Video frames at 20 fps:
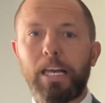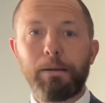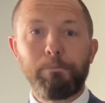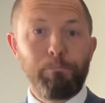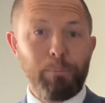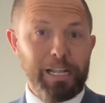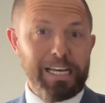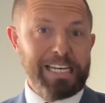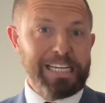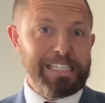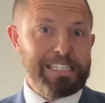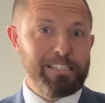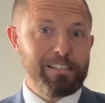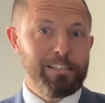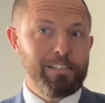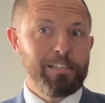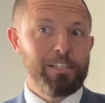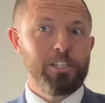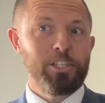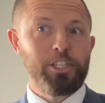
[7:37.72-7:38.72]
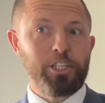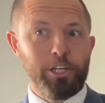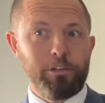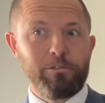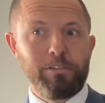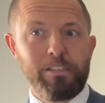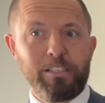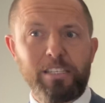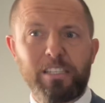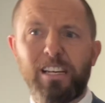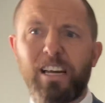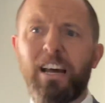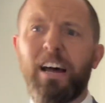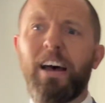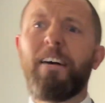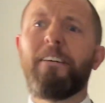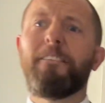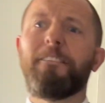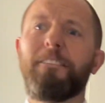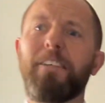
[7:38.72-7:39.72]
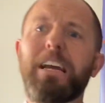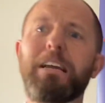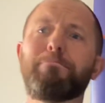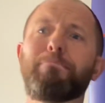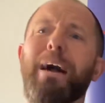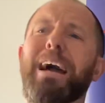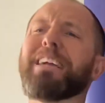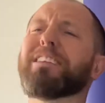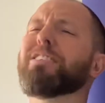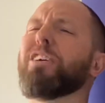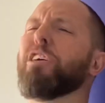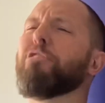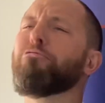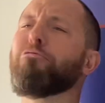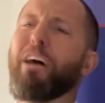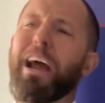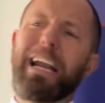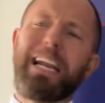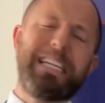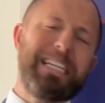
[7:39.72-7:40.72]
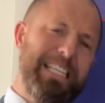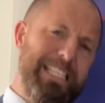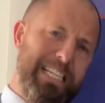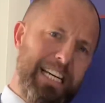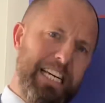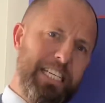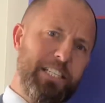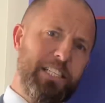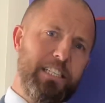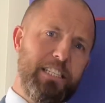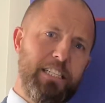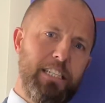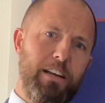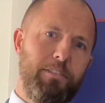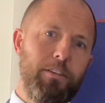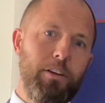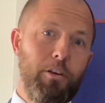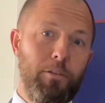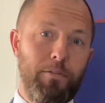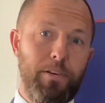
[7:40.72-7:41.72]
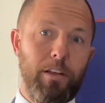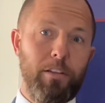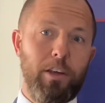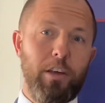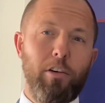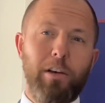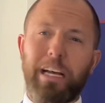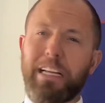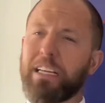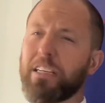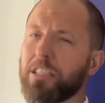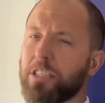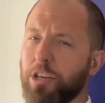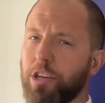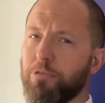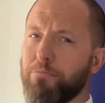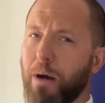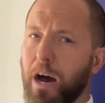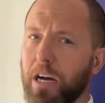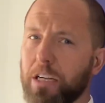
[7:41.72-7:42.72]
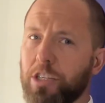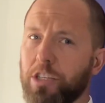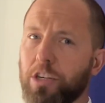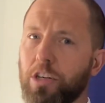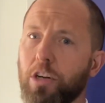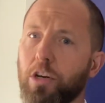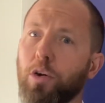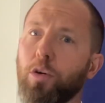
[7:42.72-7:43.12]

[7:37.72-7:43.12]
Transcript: Please, students, feedback directly to teachers if you feel that you're getting too much